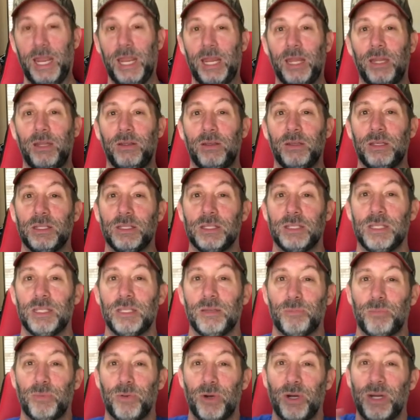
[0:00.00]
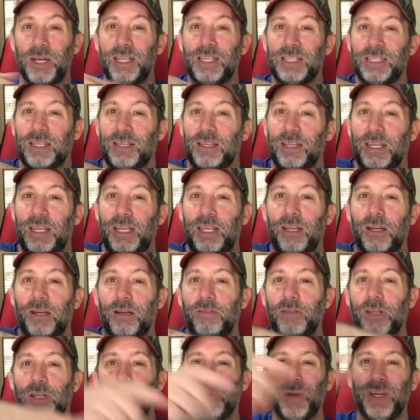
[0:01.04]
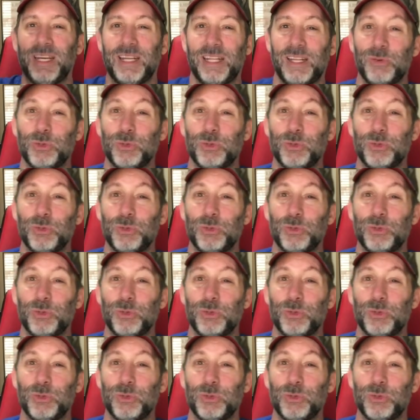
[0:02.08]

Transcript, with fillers: and you can see the price here if you can read it.